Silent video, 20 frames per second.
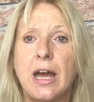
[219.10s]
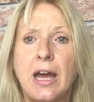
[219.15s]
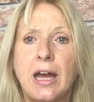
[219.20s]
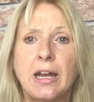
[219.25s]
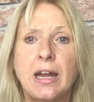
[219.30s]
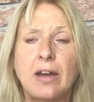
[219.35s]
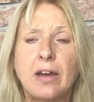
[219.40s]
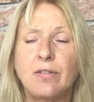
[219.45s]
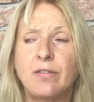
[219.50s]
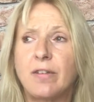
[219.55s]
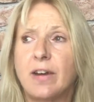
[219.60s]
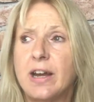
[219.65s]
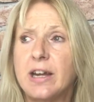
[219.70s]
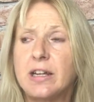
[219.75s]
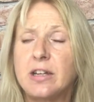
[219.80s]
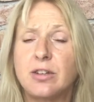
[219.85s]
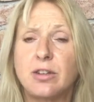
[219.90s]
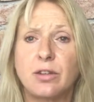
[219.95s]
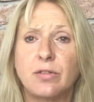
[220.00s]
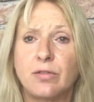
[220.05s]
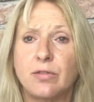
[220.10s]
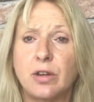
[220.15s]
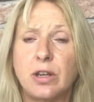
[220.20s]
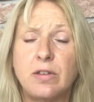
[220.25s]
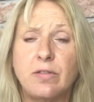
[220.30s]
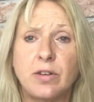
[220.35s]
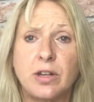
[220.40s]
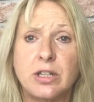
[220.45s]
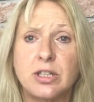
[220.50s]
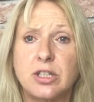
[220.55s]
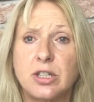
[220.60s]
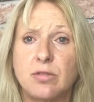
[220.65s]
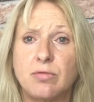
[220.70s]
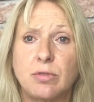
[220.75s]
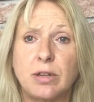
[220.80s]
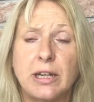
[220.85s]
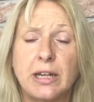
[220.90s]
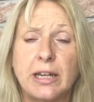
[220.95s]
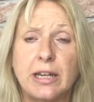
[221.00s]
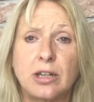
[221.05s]
and I find the free version
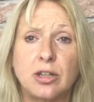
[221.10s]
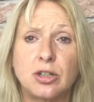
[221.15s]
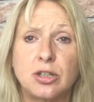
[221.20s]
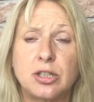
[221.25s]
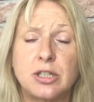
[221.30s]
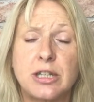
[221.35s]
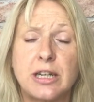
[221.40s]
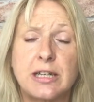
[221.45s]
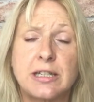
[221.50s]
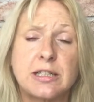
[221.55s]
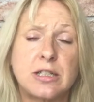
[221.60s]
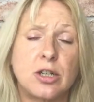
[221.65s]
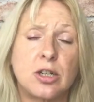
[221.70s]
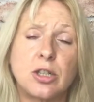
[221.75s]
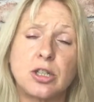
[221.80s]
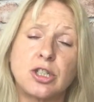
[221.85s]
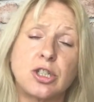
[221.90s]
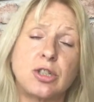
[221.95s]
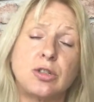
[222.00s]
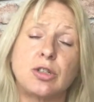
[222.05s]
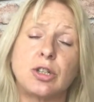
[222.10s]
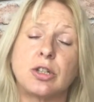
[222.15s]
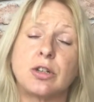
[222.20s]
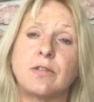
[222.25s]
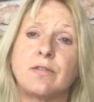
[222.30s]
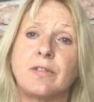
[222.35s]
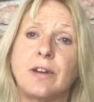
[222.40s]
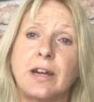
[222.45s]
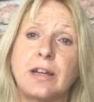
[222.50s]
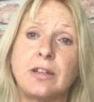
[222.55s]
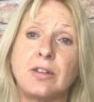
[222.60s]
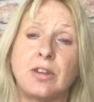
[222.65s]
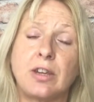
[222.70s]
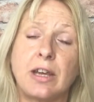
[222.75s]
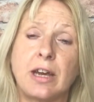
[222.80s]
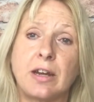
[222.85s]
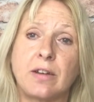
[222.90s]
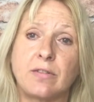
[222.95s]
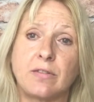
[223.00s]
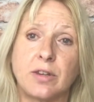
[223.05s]
really good as long as you don't find the
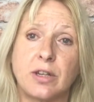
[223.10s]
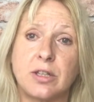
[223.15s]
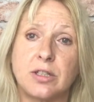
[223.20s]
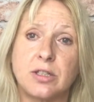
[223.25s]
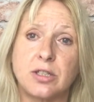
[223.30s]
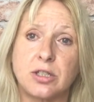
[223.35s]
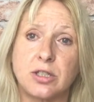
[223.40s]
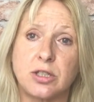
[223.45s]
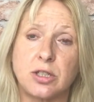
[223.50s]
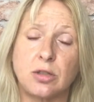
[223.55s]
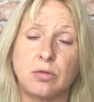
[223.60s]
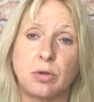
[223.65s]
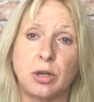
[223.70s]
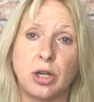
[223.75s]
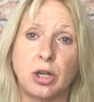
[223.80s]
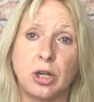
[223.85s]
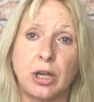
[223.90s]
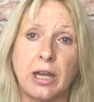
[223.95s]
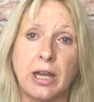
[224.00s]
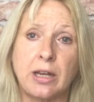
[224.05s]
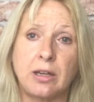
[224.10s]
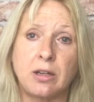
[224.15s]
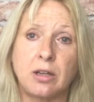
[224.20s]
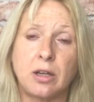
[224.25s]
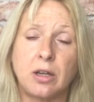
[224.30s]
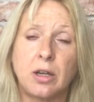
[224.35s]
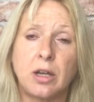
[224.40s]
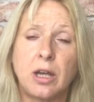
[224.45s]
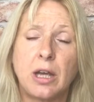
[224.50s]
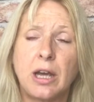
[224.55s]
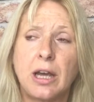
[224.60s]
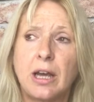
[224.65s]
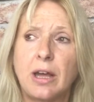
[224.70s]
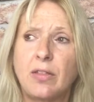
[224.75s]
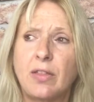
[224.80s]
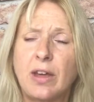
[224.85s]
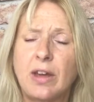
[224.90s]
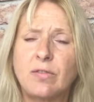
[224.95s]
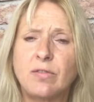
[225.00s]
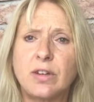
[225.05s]
adverts too annoying.
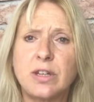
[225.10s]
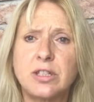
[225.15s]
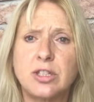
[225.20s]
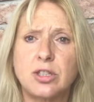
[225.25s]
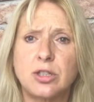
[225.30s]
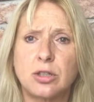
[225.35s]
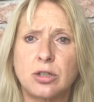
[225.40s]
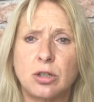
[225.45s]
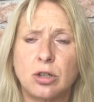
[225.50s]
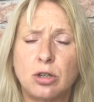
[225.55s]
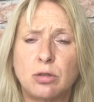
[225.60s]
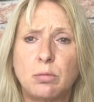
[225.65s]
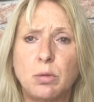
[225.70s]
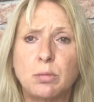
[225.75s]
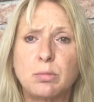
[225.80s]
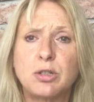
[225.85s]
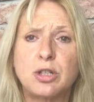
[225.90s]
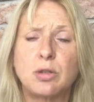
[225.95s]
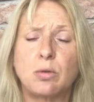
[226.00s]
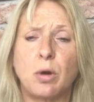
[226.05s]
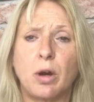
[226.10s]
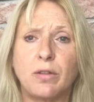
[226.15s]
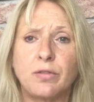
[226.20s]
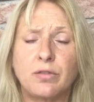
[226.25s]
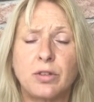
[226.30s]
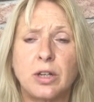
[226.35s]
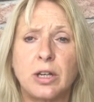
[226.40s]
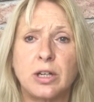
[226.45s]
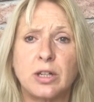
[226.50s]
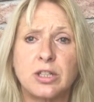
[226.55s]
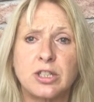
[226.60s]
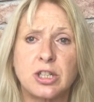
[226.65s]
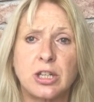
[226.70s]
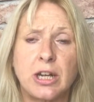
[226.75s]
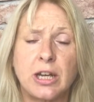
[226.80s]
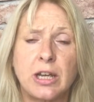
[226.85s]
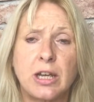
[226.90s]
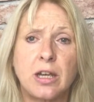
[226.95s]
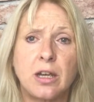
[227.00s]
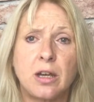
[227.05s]
The adverts don't come up too often
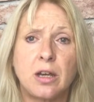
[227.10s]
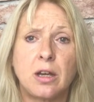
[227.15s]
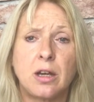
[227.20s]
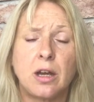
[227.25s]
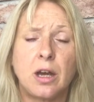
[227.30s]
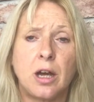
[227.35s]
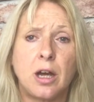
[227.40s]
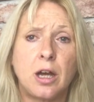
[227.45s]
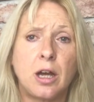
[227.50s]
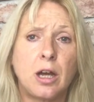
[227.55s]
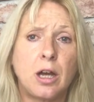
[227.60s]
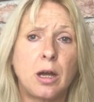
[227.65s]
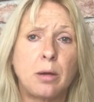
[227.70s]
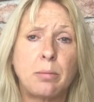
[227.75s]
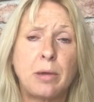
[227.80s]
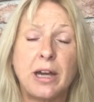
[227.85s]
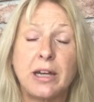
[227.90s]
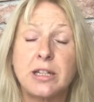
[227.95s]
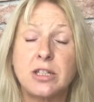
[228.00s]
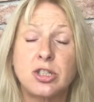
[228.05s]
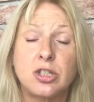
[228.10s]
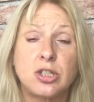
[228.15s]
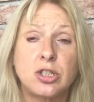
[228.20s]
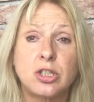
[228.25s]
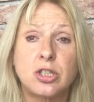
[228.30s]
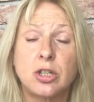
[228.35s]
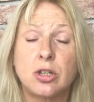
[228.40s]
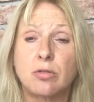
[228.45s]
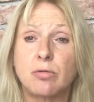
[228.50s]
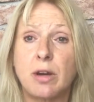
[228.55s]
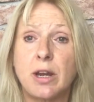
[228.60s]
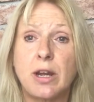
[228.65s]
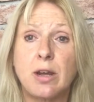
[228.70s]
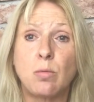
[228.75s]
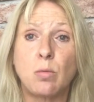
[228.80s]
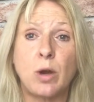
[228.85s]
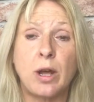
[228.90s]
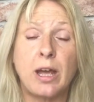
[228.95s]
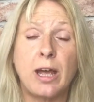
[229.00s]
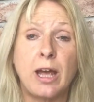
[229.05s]
actually, and it's just a great
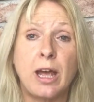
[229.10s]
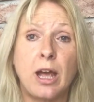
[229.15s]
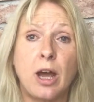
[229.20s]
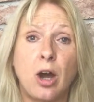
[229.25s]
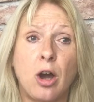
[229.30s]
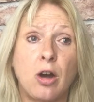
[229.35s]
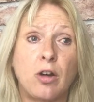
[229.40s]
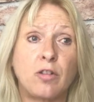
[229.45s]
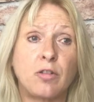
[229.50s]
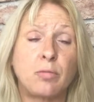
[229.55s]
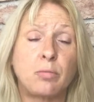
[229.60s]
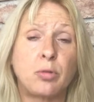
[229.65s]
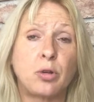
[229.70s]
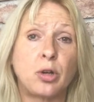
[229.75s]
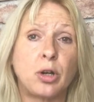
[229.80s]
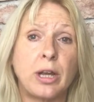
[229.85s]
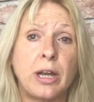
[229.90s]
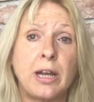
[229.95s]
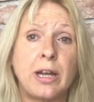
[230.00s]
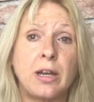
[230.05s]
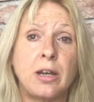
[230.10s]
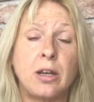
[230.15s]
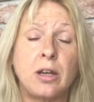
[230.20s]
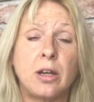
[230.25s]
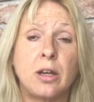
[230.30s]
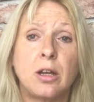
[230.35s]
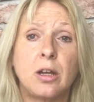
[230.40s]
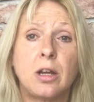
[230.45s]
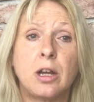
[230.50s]
way of putting